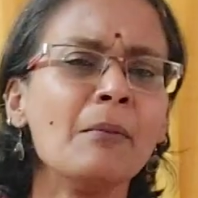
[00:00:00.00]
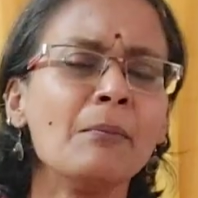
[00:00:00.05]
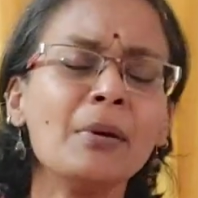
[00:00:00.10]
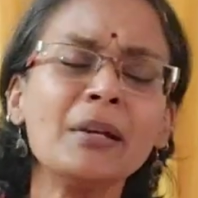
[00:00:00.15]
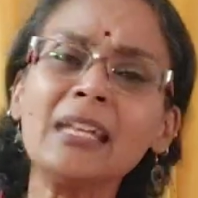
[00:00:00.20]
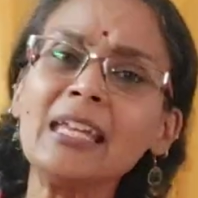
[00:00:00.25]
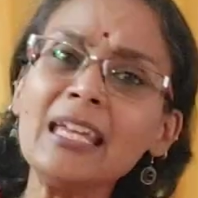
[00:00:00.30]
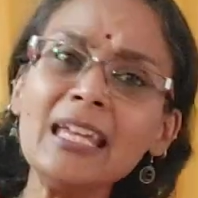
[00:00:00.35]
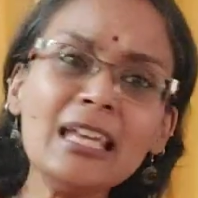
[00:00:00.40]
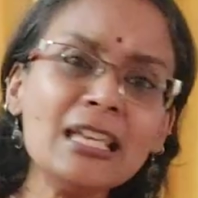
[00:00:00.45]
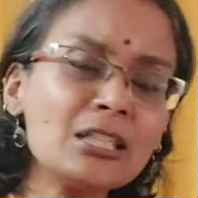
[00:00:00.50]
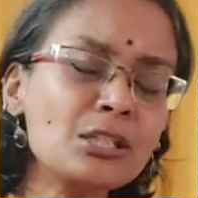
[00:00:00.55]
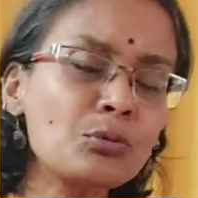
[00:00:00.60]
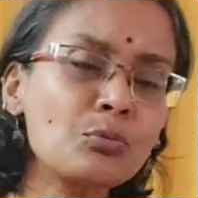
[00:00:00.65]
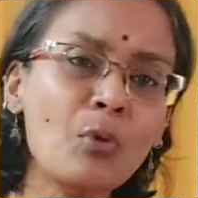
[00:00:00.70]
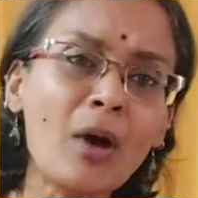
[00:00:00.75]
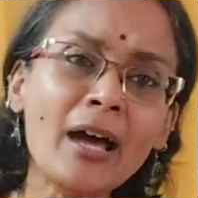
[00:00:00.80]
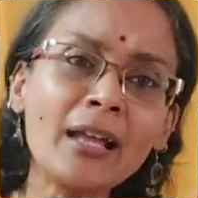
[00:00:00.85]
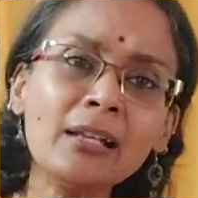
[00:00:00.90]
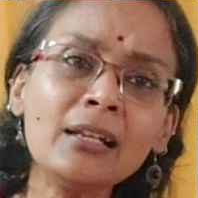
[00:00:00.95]
But each
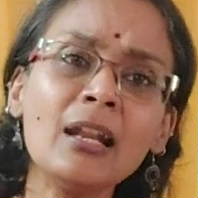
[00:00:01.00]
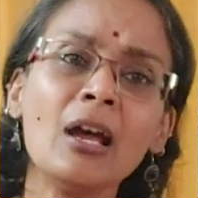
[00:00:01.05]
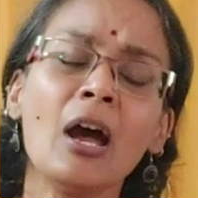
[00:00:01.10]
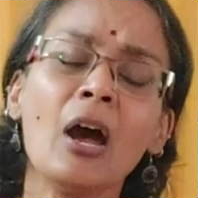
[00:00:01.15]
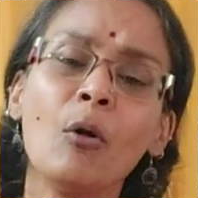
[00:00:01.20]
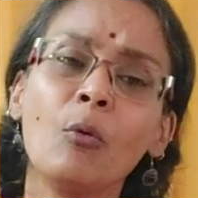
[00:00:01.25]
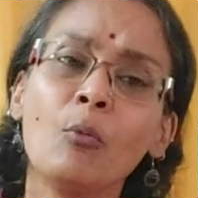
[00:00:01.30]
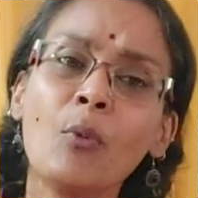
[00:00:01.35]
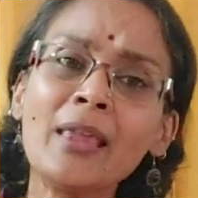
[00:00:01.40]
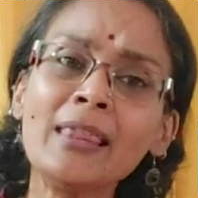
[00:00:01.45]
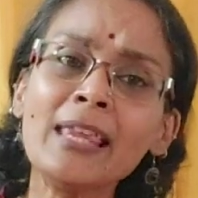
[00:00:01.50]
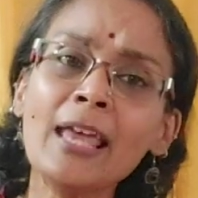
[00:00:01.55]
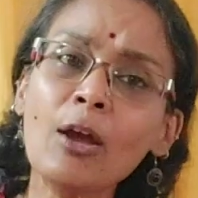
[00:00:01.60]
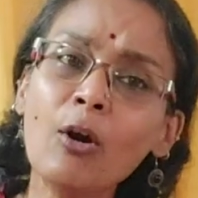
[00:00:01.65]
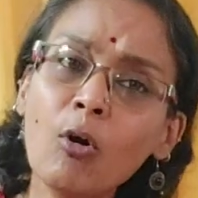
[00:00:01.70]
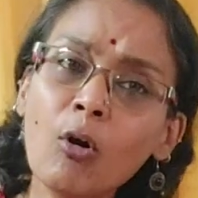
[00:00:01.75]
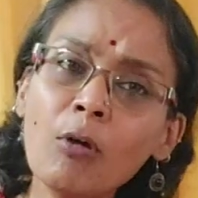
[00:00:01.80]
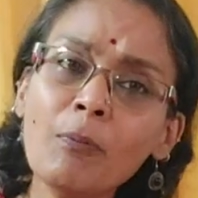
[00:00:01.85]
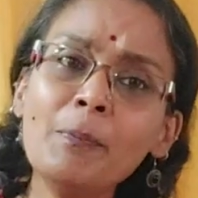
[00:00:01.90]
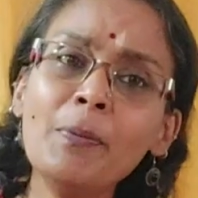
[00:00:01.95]
one, when they
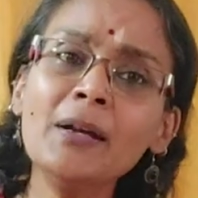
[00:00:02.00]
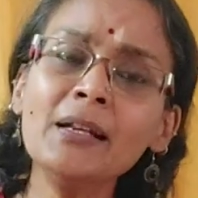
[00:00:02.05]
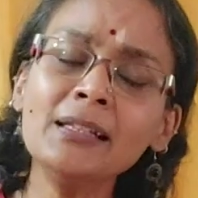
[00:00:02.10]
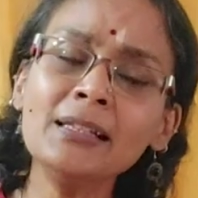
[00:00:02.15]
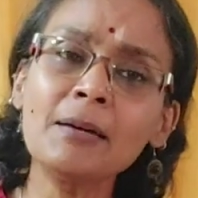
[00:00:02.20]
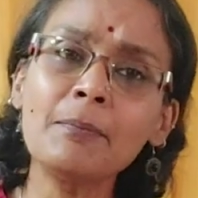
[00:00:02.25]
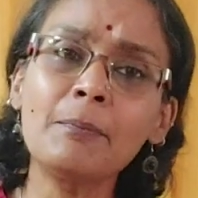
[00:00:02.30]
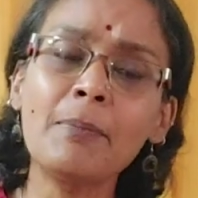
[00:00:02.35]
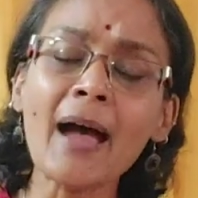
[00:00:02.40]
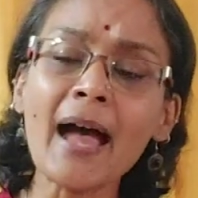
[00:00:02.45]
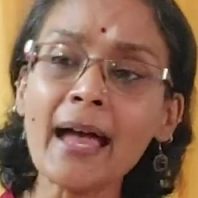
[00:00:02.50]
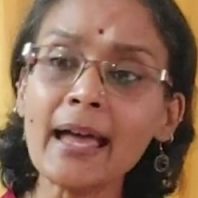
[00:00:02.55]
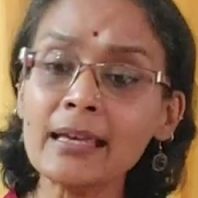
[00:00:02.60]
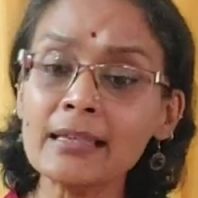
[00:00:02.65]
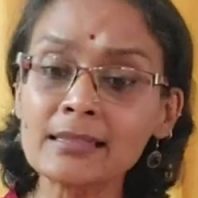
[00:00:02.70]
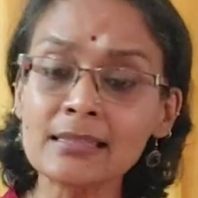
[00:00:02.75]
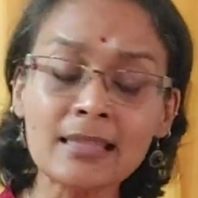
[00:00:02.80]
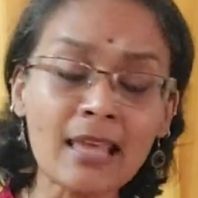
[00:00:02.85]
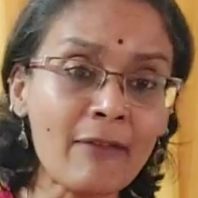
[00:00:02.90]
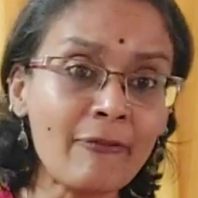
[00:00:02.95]
opened the
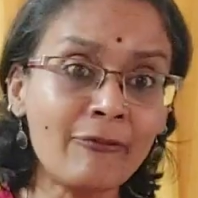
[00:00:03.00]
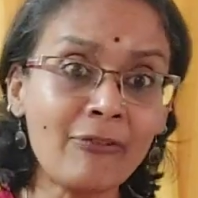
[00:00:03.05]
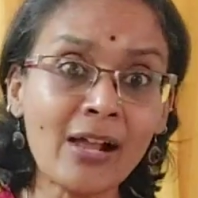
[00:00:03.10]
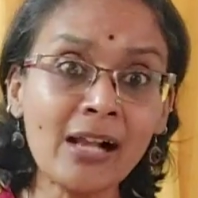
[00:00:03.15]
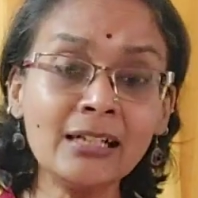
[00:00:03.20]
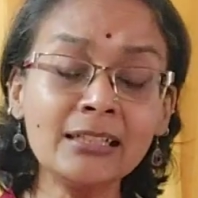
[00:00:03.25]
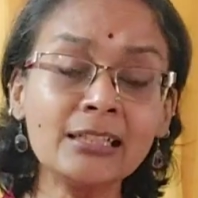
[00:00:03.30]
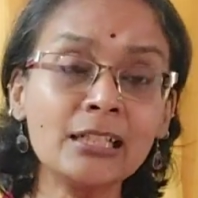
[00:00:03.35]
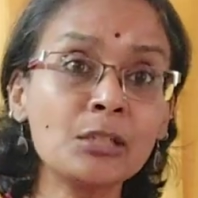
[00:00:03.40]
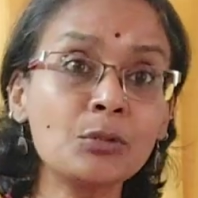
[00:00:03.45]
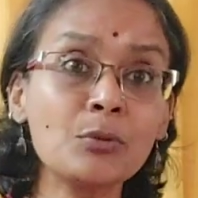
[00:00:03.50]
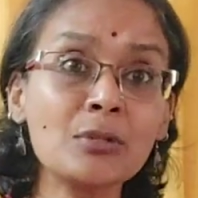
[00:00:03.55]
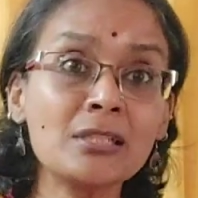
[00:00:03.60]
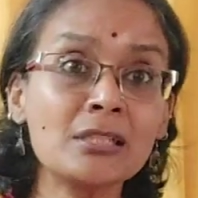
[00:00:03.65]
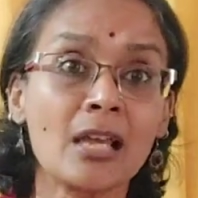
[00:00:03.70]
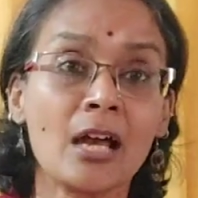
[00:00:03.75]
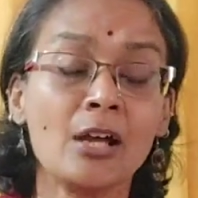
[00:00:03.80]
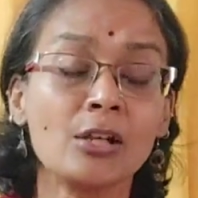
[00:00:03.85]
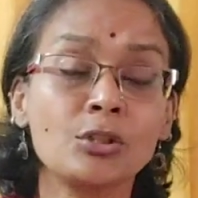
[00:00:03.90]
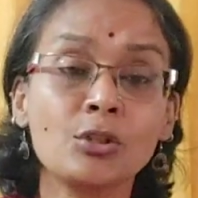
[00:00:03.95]
bags, they felt it
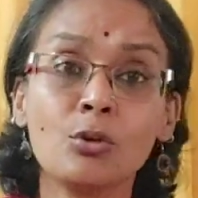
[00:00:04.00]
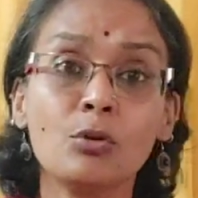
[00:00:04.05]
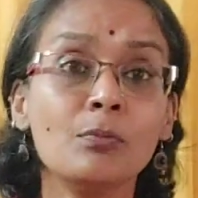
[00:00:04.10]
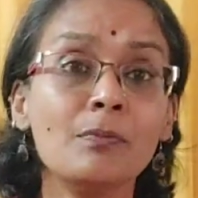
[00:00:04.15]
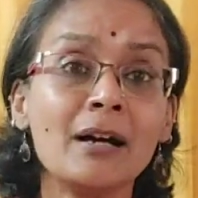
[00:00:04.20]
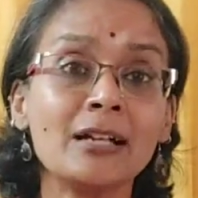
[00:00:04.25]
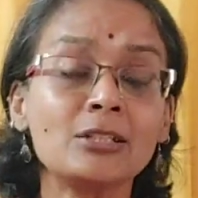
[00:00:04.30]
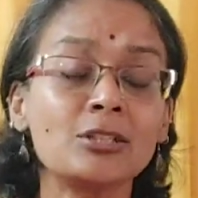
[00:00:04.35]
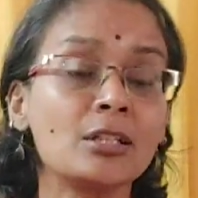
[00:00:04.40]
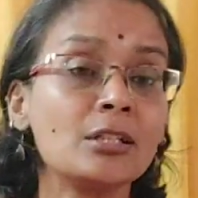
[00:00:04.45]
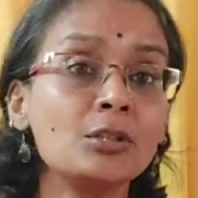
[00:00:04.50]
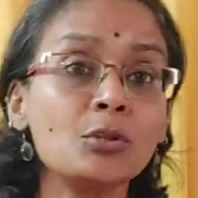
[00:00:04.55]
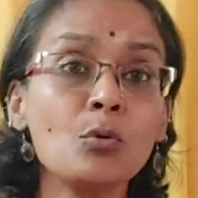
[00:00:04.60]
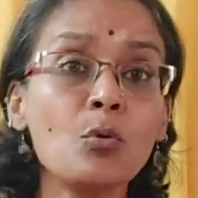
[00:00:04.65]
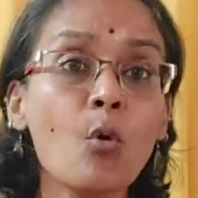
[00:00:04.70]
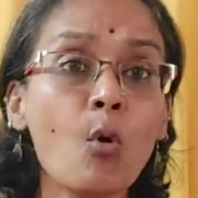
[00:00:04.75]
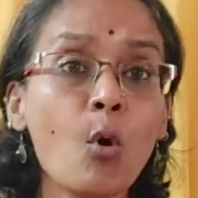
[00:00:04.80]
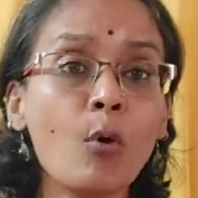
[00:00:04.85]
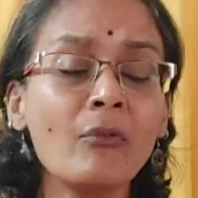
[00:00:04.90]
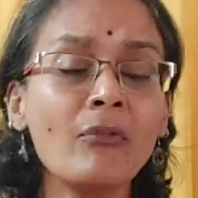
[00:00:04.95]
was too much and
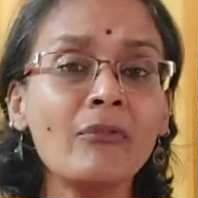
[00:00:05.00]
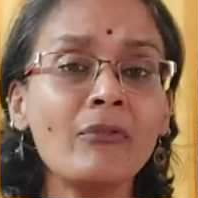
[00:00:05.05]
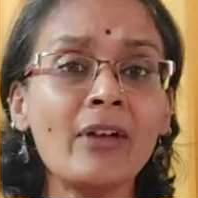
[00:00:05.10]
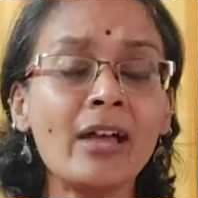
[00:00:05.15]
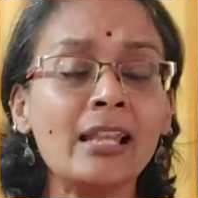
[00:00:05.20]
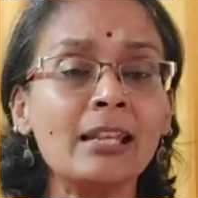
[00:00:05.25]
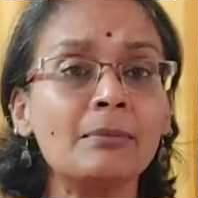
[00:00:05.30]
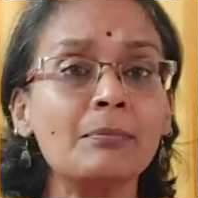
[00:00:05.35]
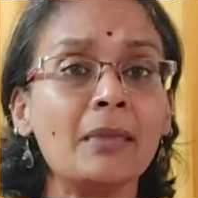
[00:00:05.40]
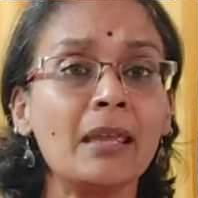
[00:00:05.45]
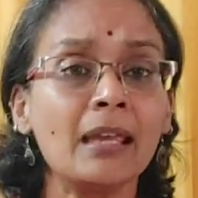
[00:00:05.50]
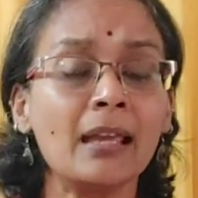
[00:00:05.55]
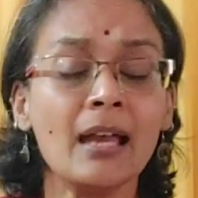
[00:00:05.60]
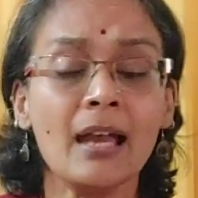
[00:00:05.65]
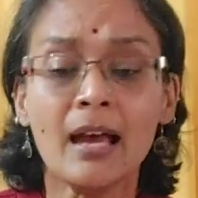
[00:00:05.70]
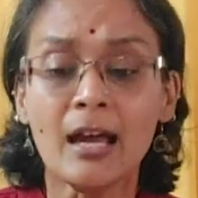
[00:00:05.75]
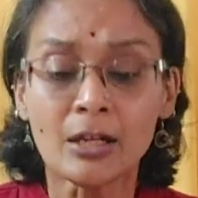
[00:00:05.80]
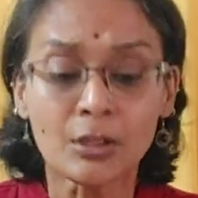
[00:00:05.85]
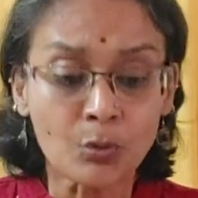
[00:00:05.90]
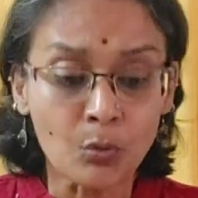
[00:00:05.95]
too overwhelming
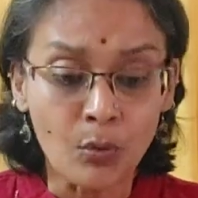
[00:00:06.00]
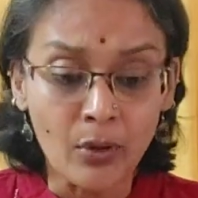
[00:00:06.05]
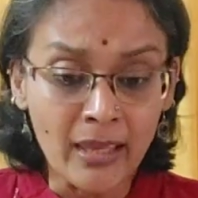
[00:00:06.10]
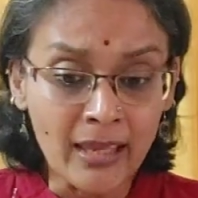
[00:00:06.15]
to